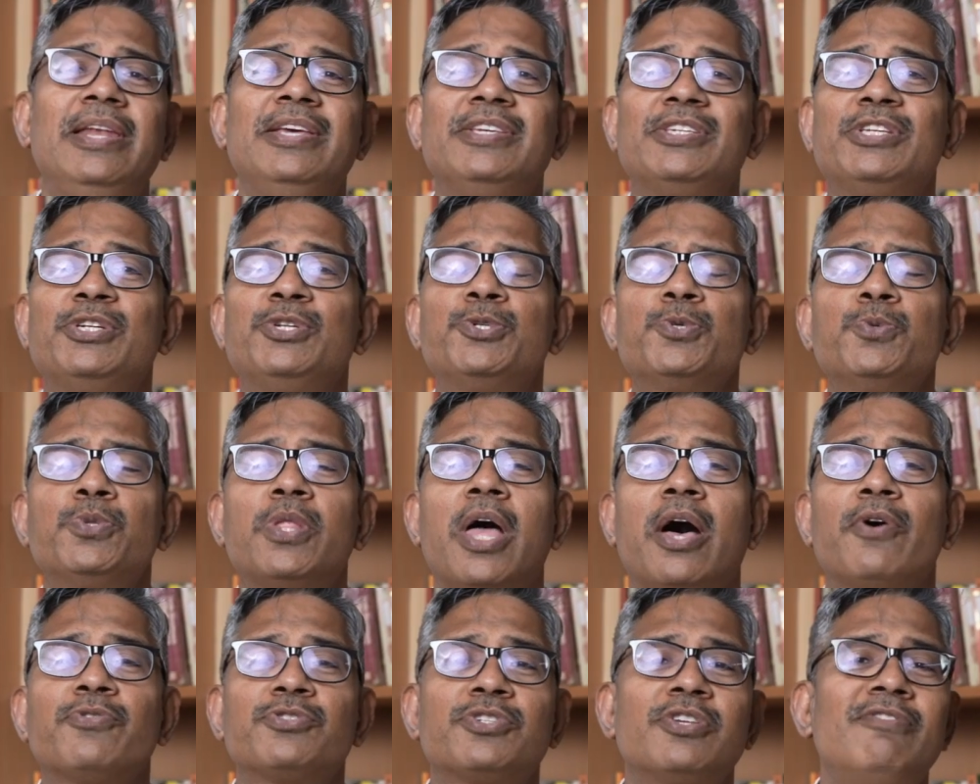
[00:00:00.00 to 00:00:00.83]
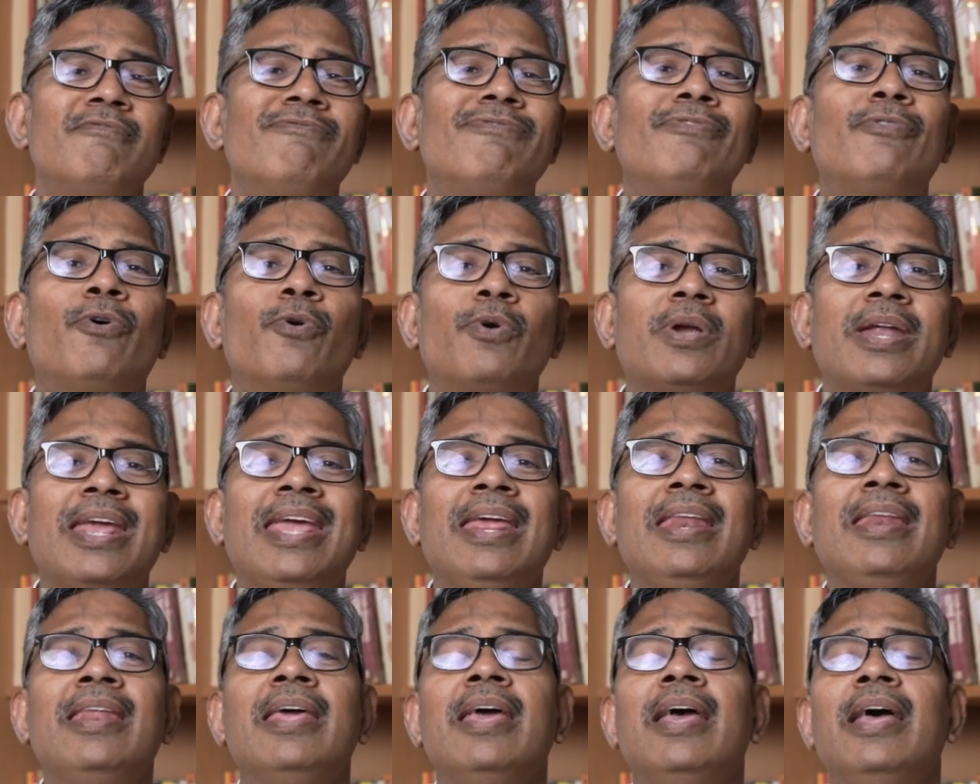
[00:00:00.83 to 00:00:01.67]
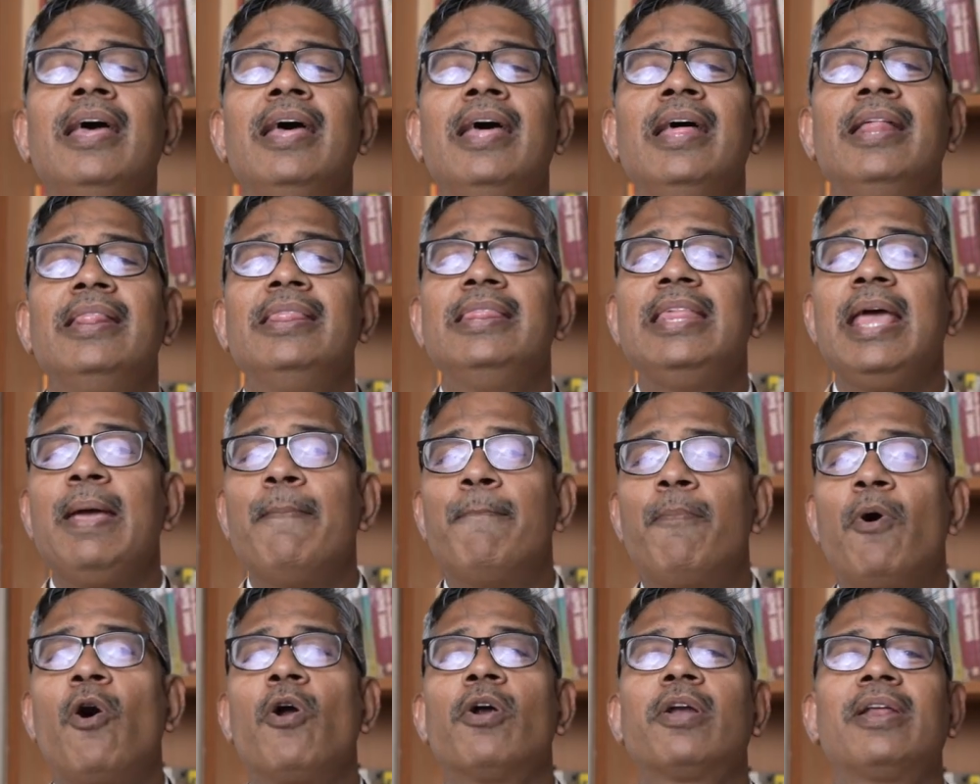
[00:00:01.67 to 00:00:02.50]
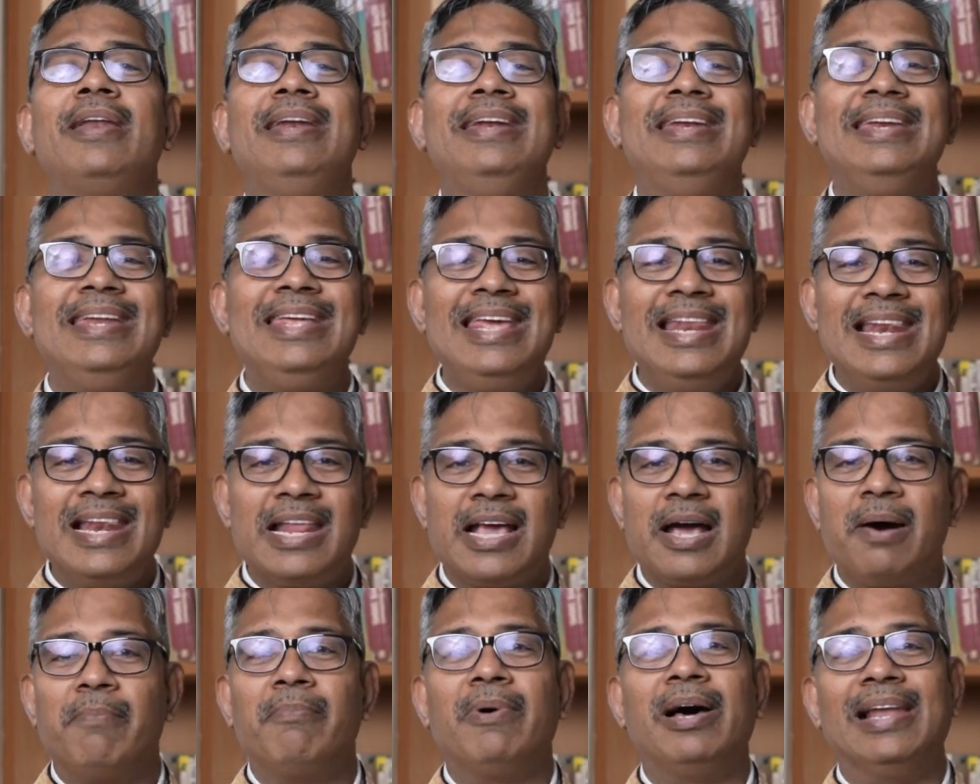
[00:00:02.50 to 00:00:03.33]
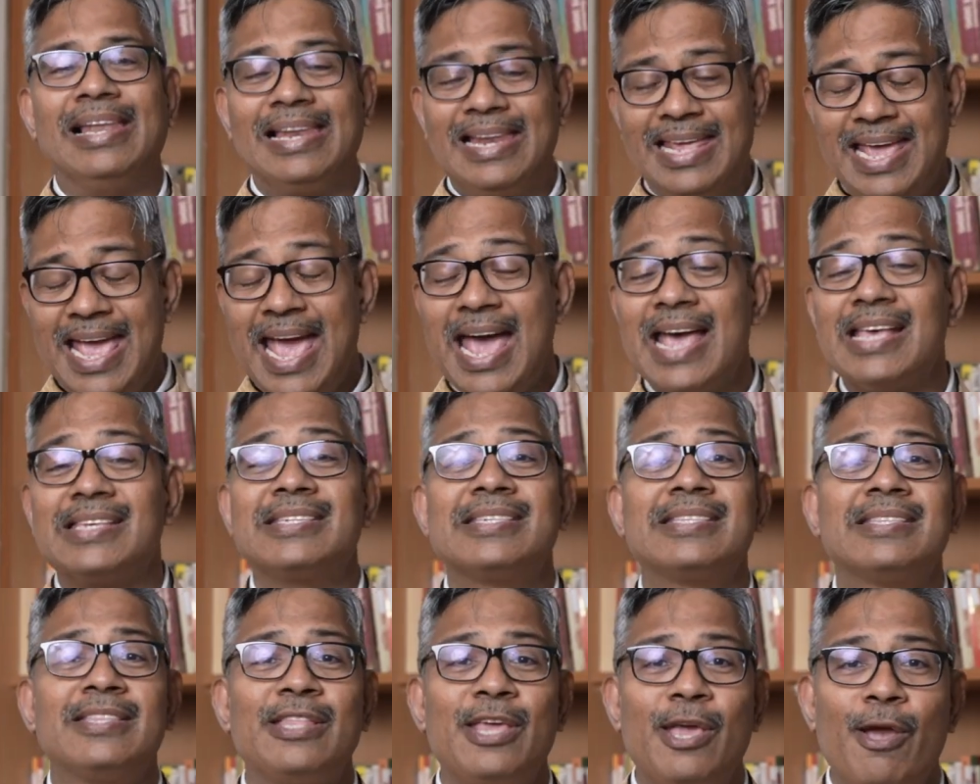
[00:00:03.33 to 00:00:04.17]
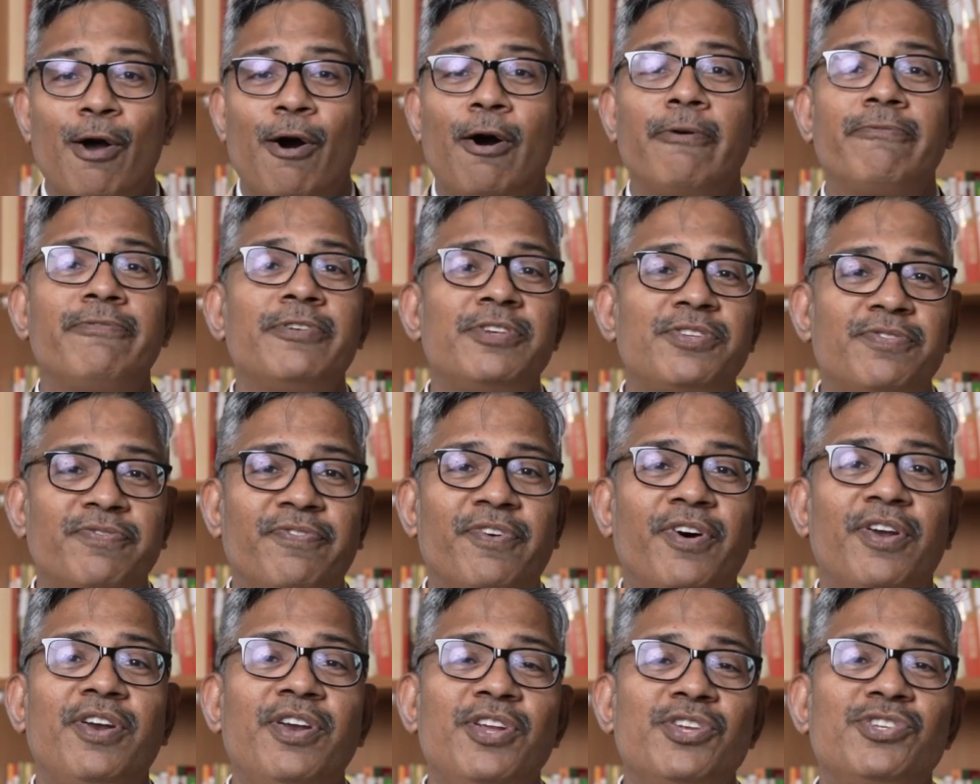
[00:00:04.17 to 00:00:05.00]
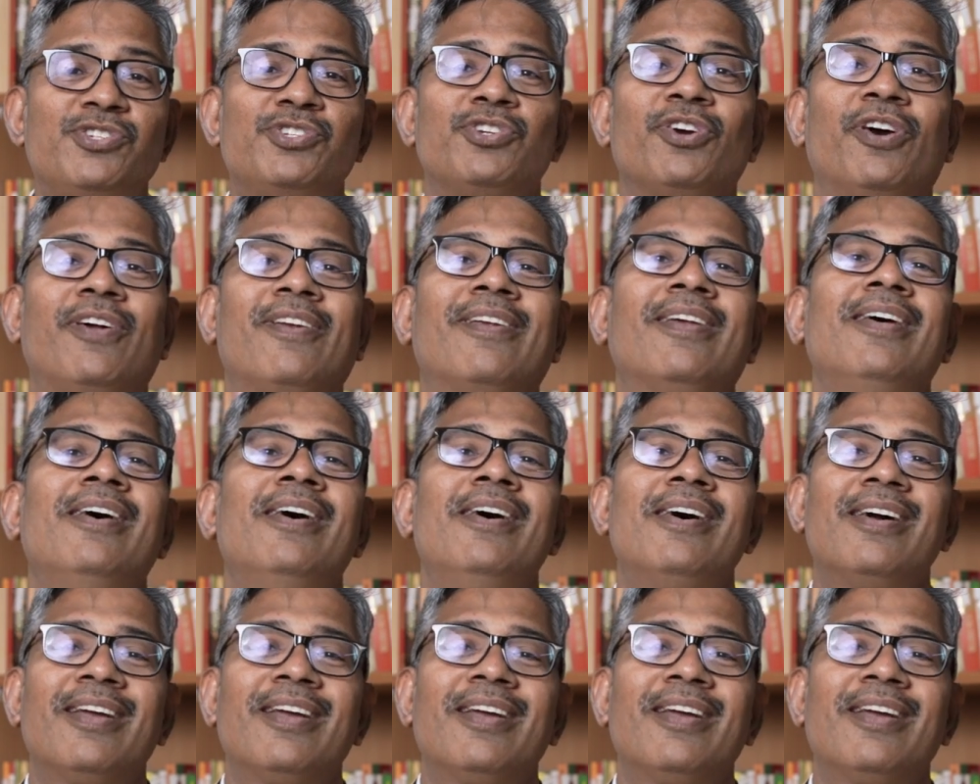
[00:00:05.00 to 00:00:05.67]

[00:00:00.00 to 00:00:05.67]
is in 2014, they bought Nilkamal, yes, the office furniture